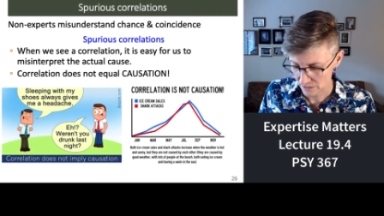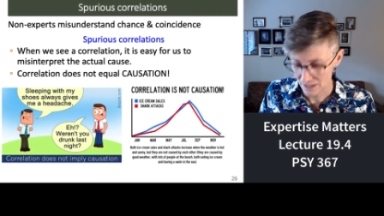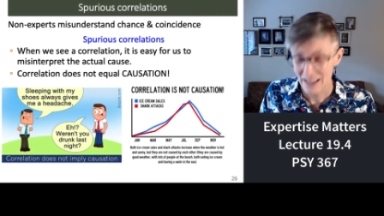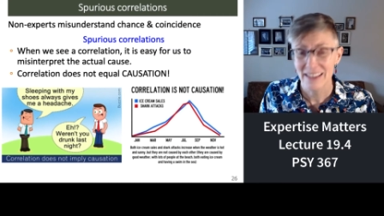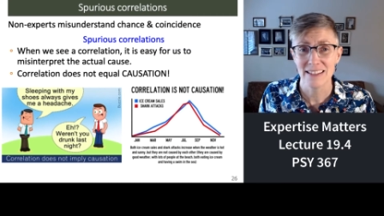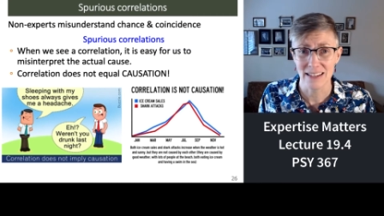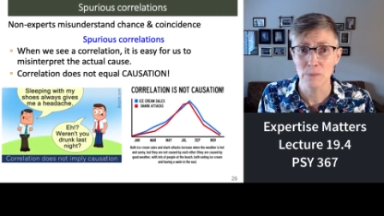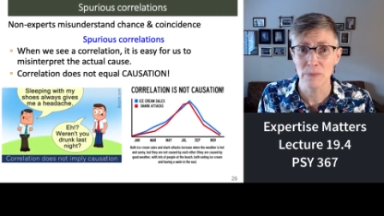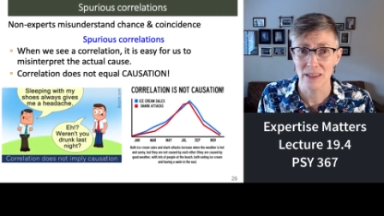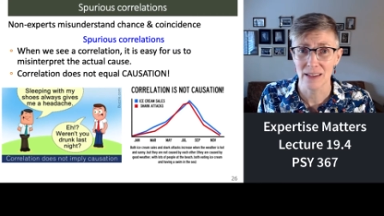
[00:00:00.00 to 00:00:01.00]
Same
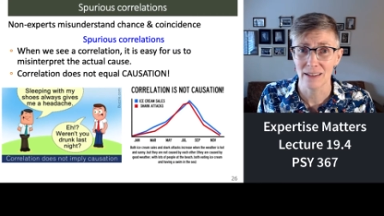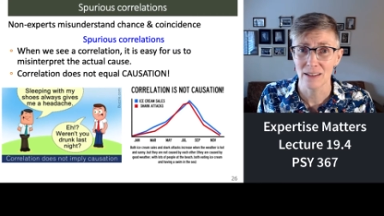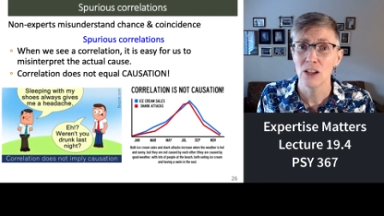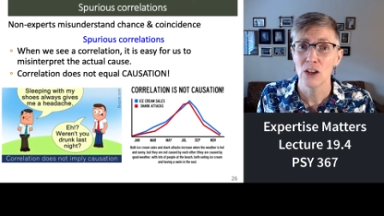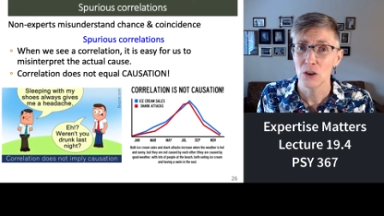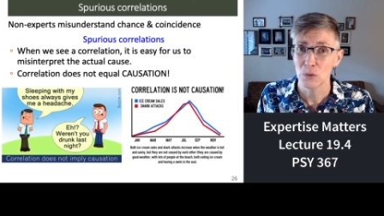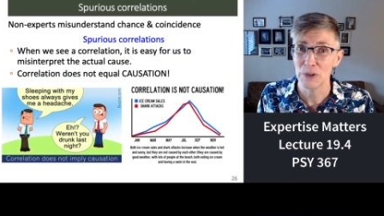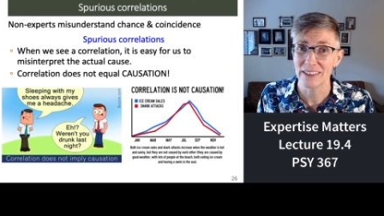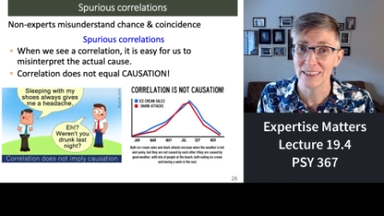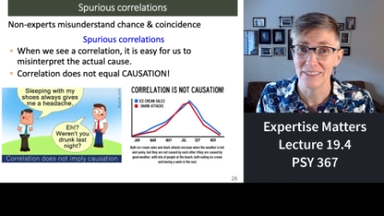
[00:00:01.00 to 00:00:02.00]
thing with
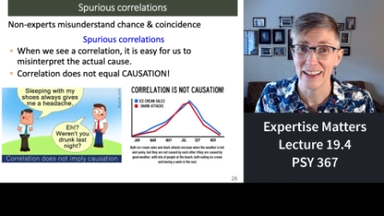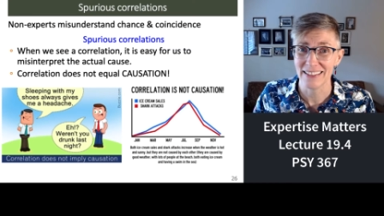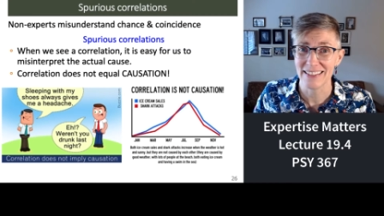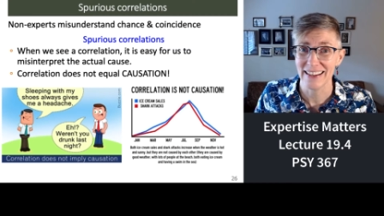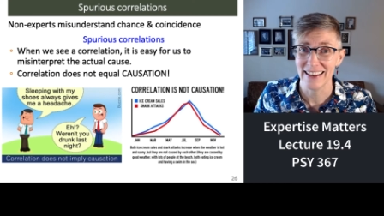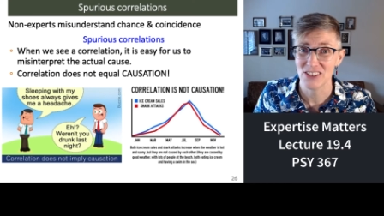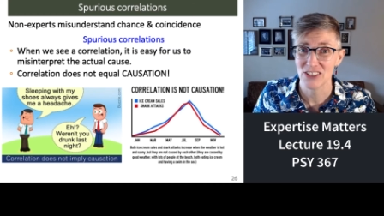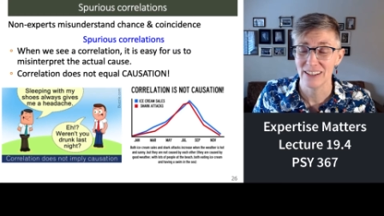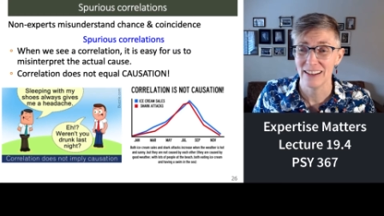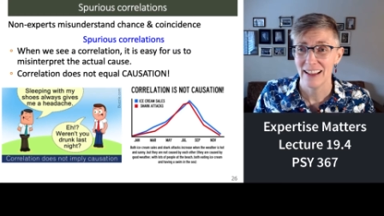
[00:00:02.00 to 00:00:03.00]
the vaccination
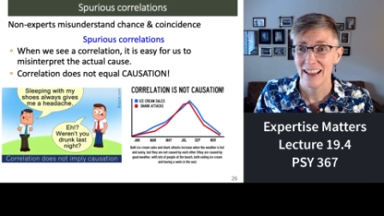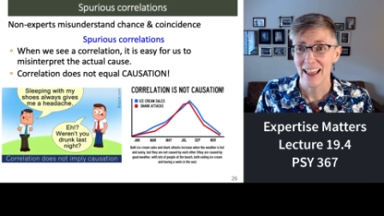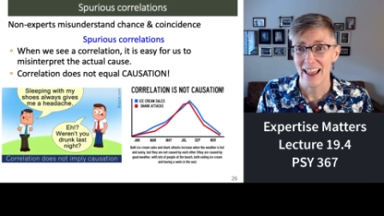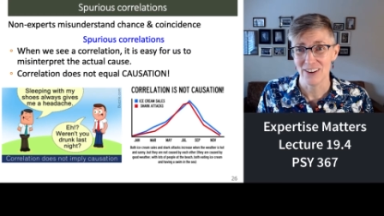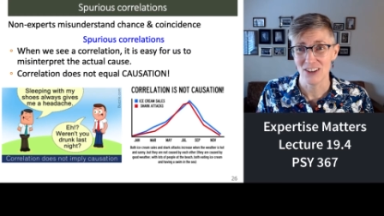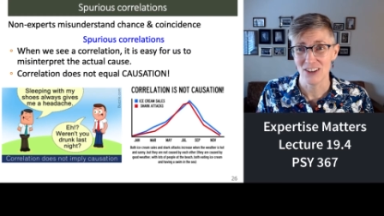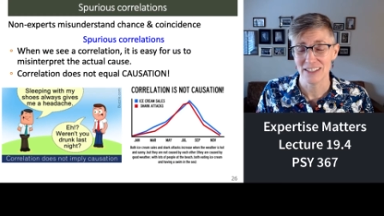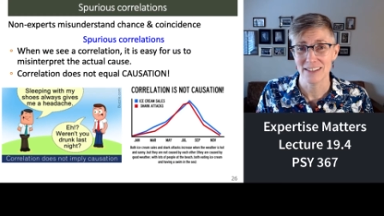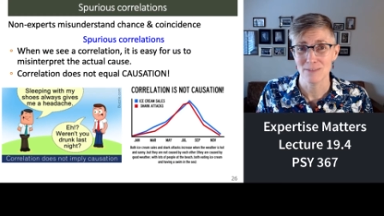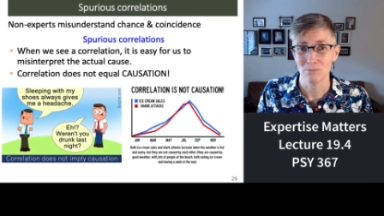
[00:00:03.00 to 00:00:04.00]
and autism.